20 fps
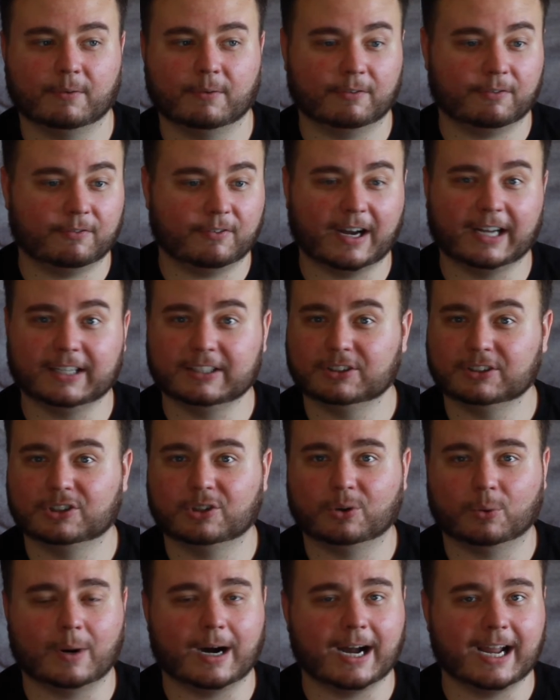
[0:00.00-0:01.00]
fun
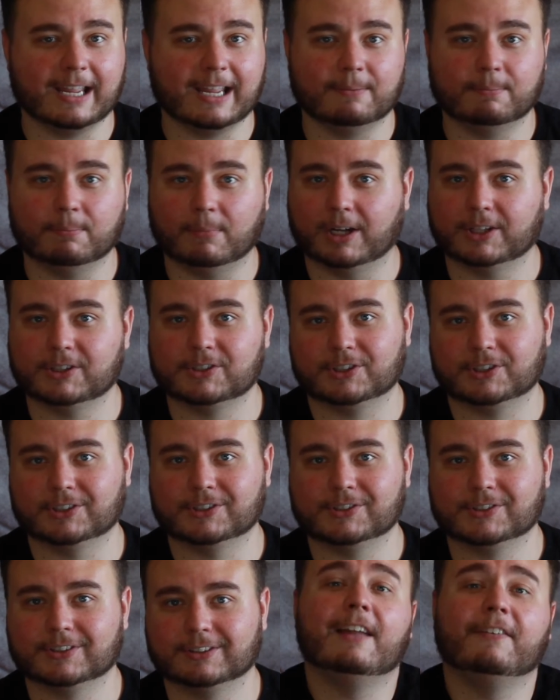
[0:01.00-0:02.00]
Kawaii monsters.